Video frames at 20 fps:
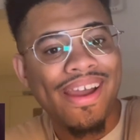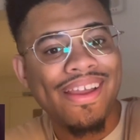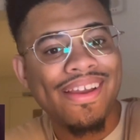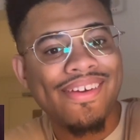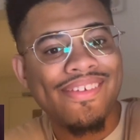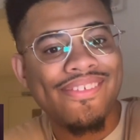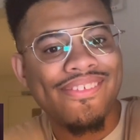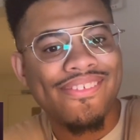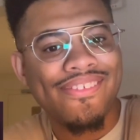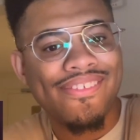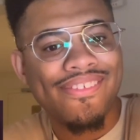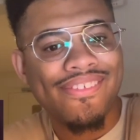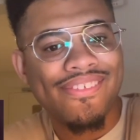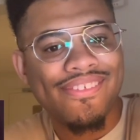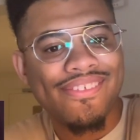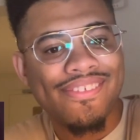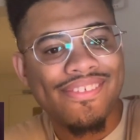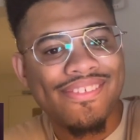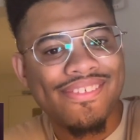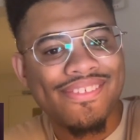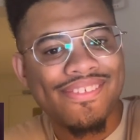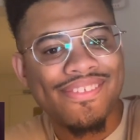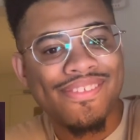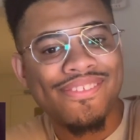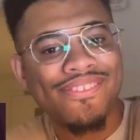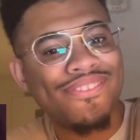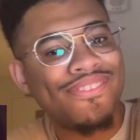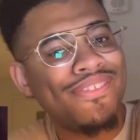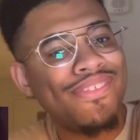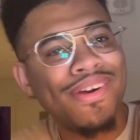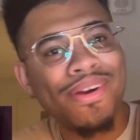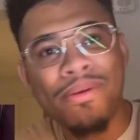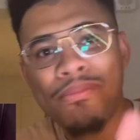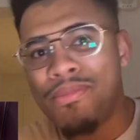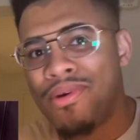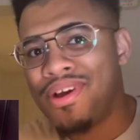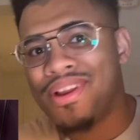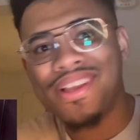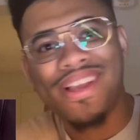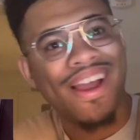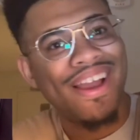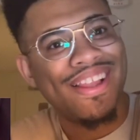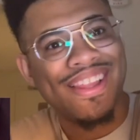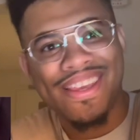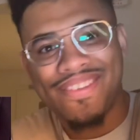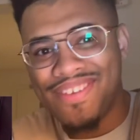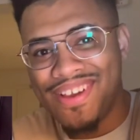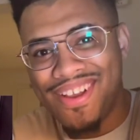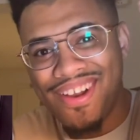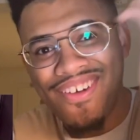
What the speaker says: What? Look at Mordecai leaving.